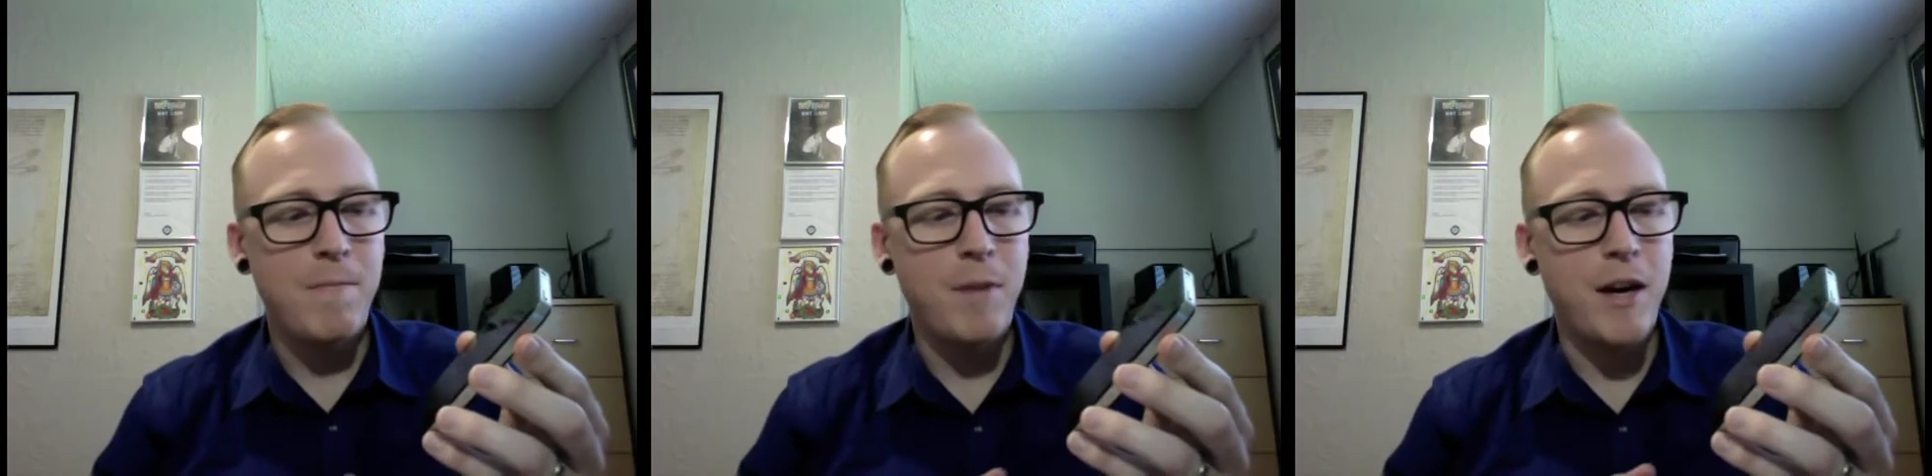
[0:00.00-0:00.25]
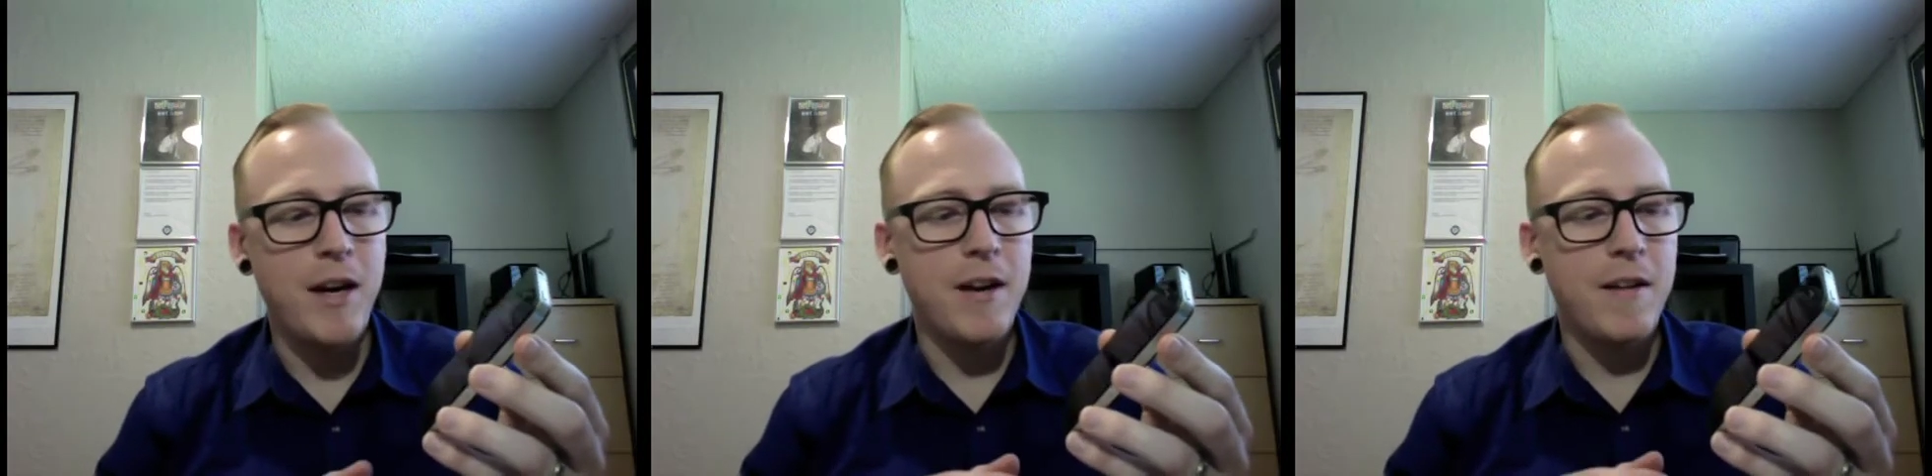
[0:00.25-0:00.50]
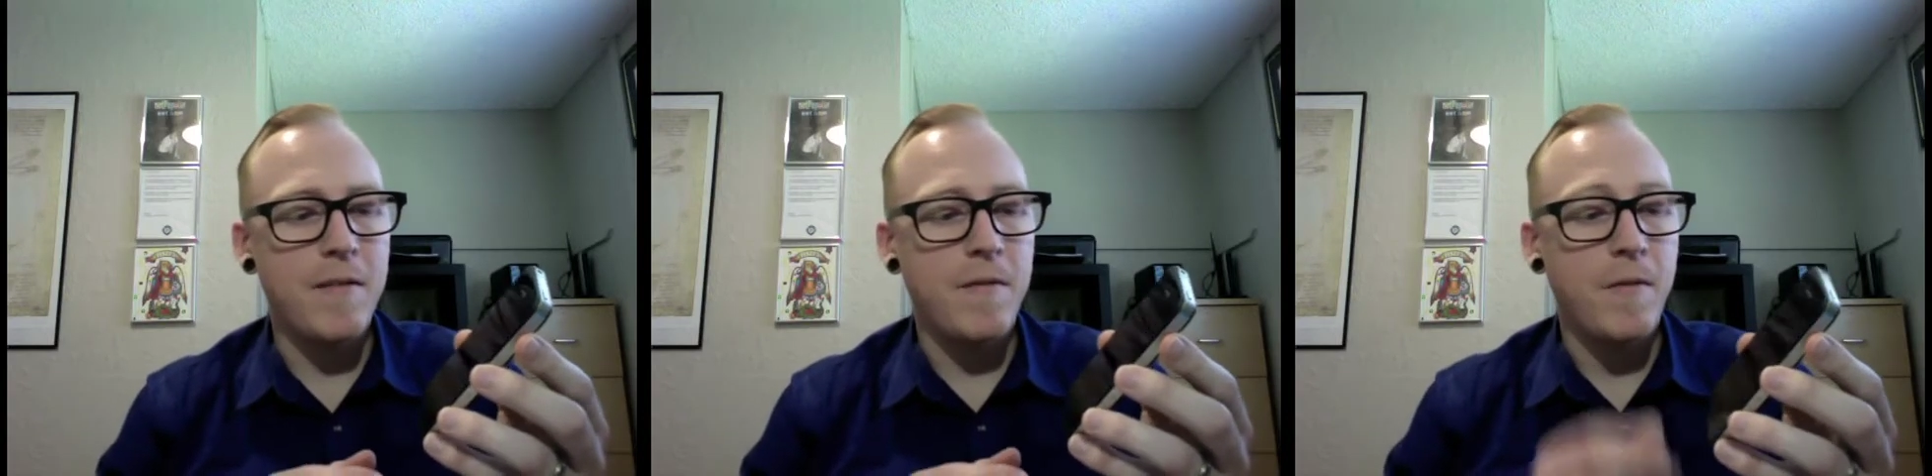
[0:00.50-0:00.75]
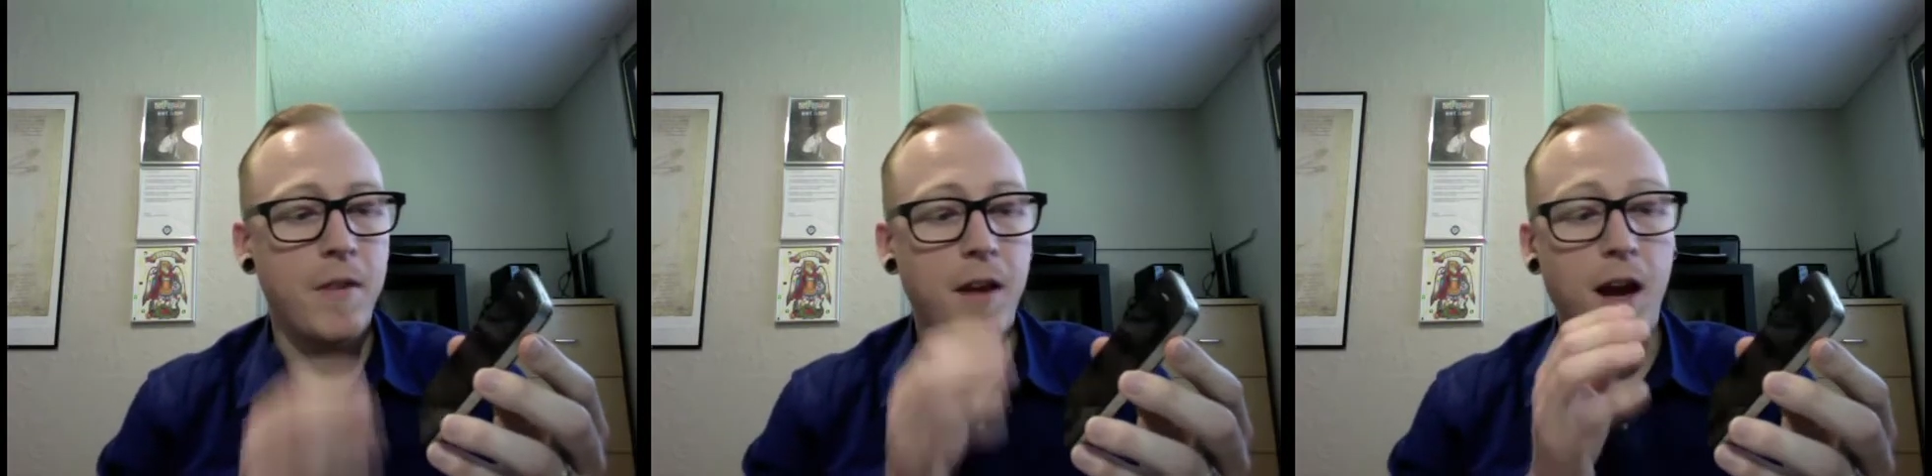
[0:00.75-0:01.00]
But
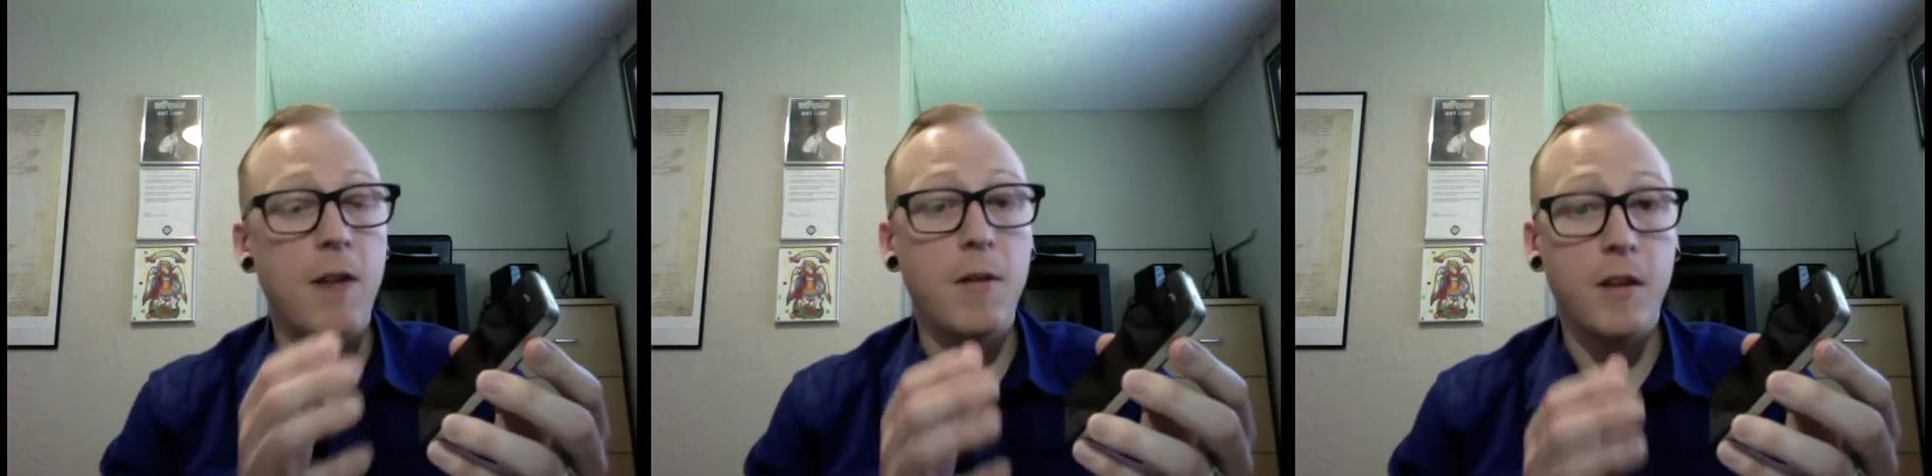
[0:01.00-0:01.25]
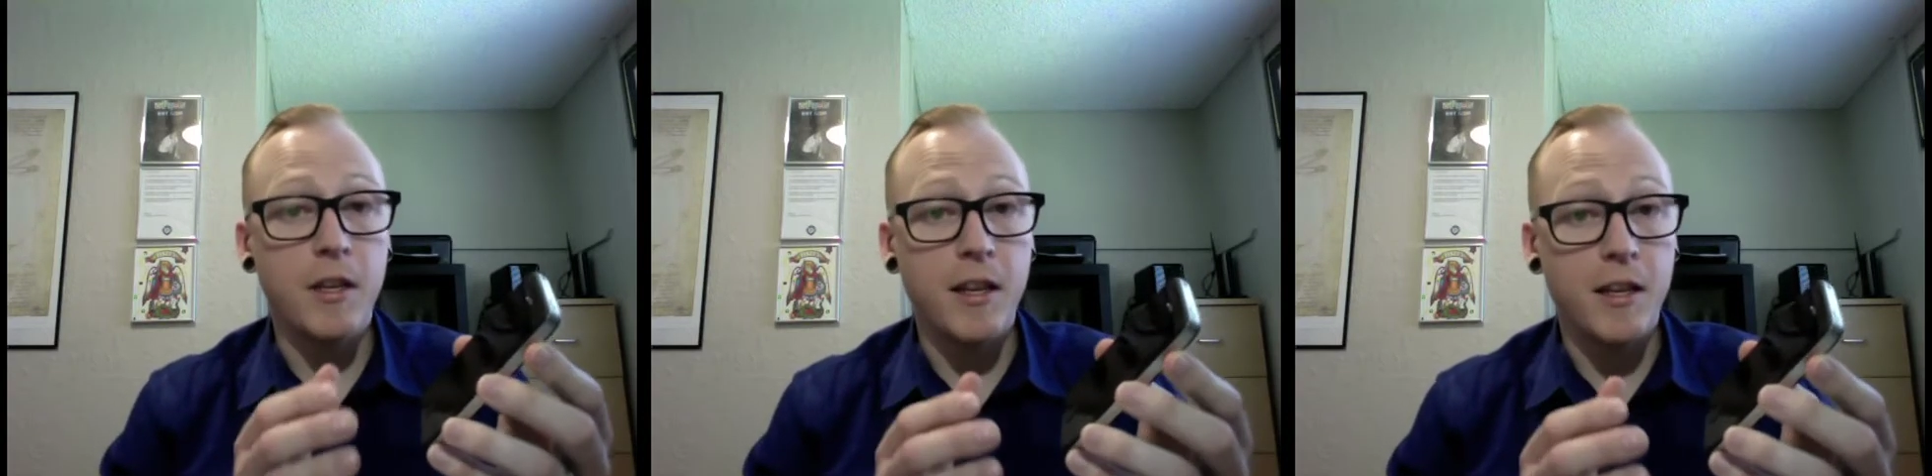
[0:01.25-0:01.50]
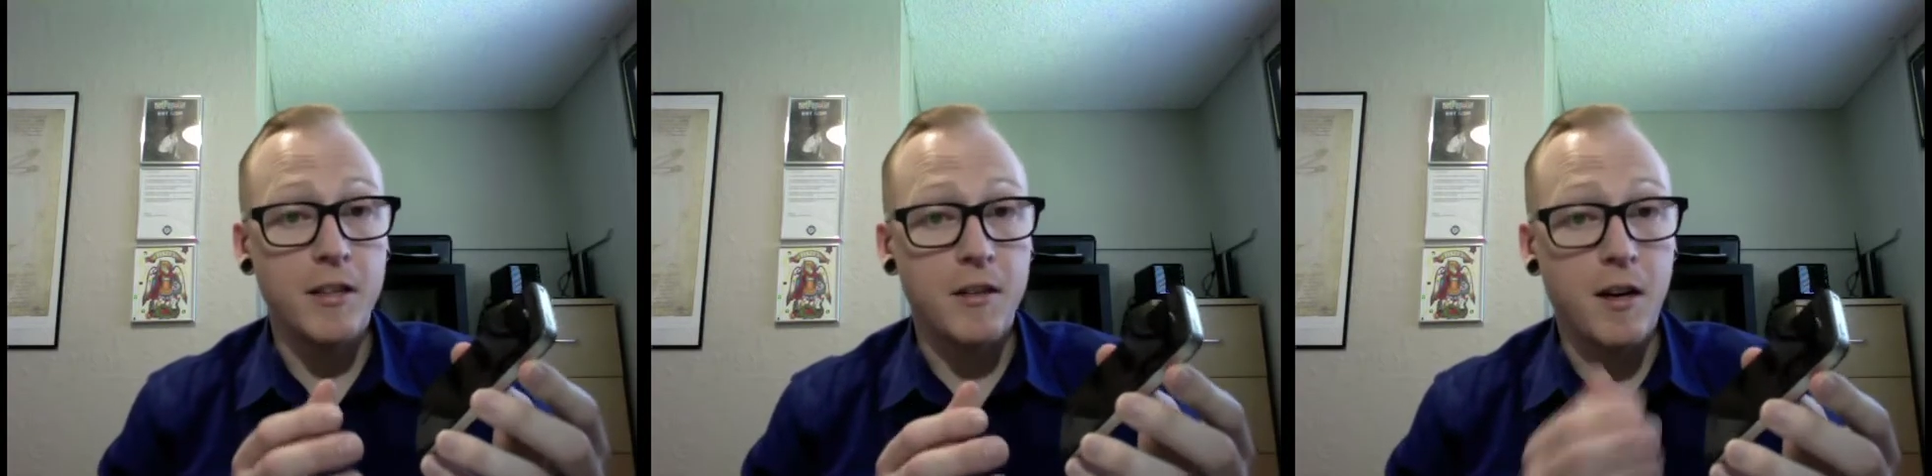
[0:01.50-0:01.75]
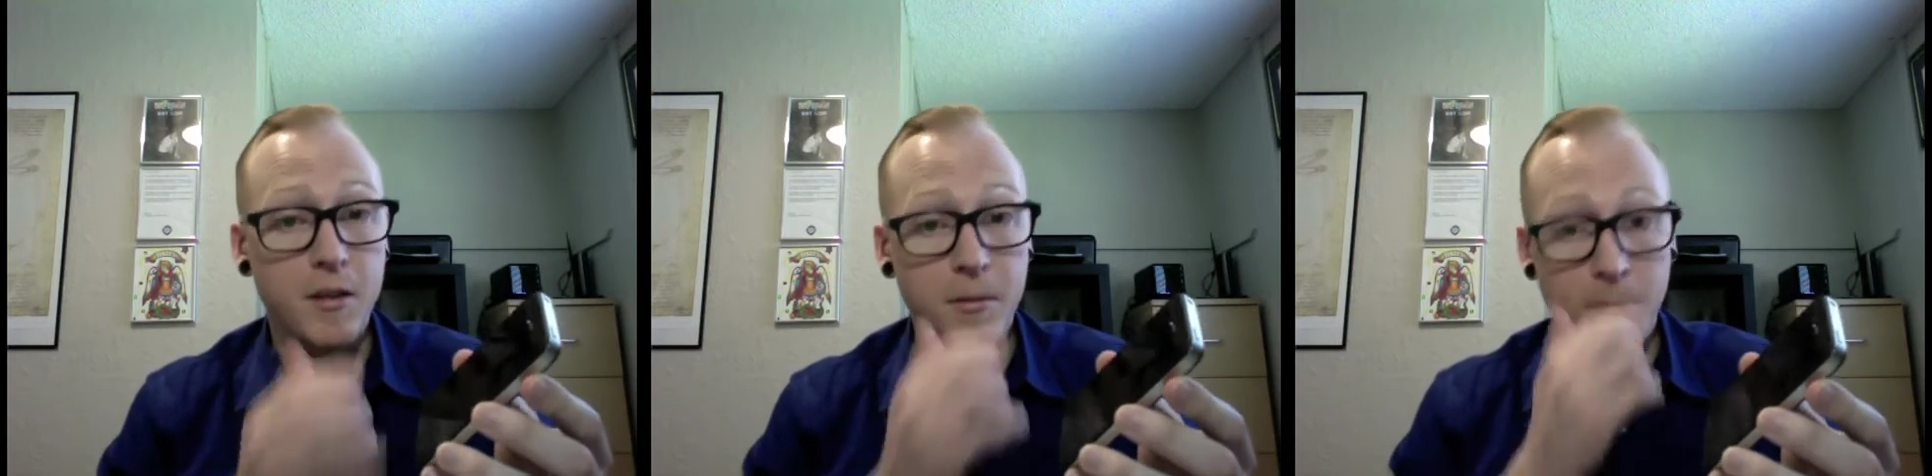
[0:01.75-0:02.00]
I really think it's
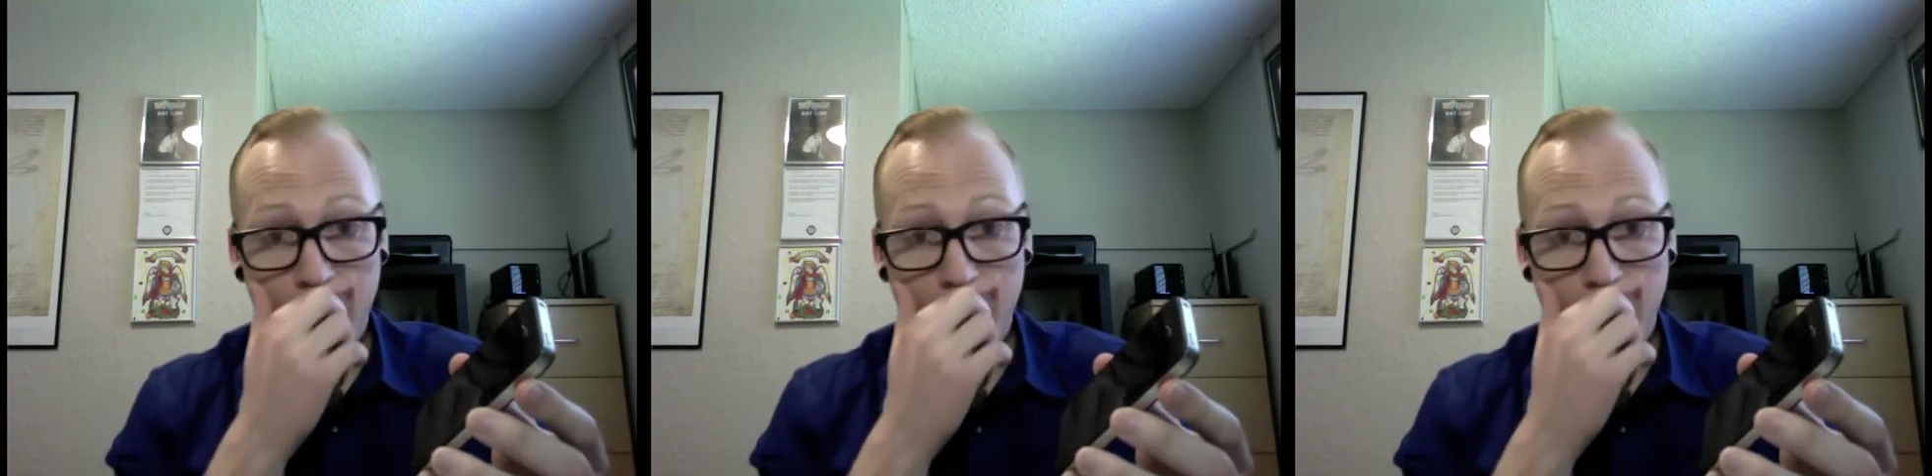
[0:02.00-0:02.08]
awesome,